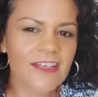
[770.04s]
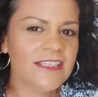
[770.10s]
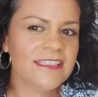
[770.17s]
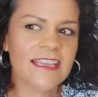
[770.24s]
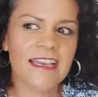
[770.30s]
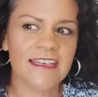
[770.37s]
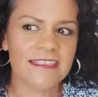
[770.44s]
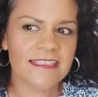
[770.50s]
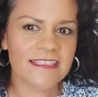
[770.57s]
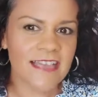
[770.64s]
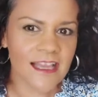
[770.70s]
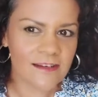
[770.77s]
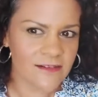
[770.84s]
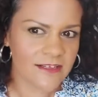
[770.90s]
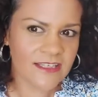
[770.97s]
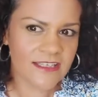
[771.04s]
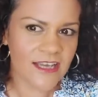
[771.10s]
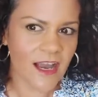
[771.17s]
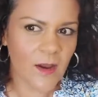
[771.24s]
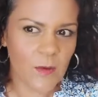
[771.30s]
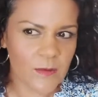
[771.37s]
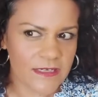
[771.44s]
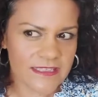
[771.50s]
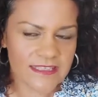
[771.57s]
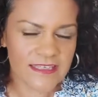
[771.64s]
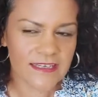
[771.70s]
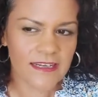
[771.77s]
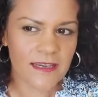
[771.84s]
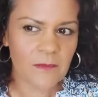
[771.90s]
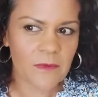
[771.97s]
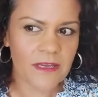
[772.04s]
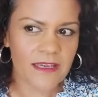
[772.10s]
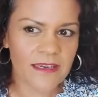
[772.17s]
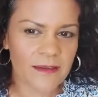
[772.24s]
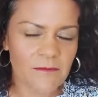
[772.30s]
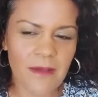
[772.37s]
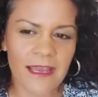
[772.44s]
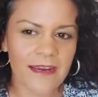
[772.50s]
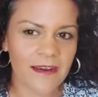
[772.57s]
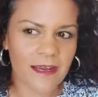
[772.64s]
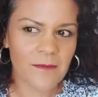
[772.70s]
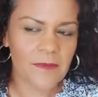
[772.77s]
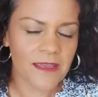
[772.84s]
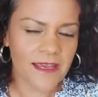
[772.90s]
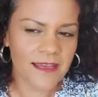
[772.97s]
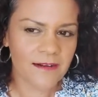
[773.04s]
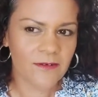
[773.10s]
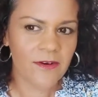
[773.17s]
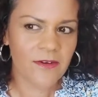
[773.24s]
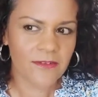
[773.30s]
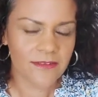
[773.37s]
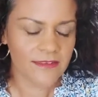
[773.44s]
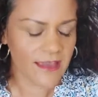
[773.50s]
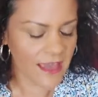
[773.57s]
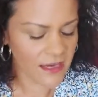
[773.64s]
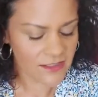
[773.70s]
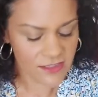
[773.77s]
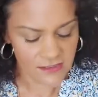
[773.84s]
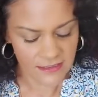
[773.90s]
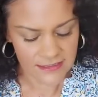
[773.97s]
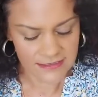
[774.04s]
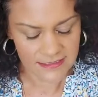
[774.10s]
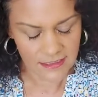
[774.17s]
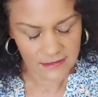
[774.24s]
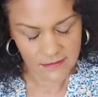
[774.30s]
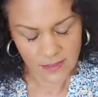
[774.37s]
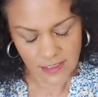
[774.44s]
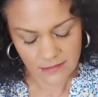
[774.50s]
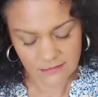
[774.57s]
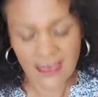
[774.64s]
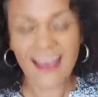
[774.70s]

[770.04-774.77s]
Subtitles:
like a celery stalk what it's eating, but it might not be. I don't know that they actually eat celery.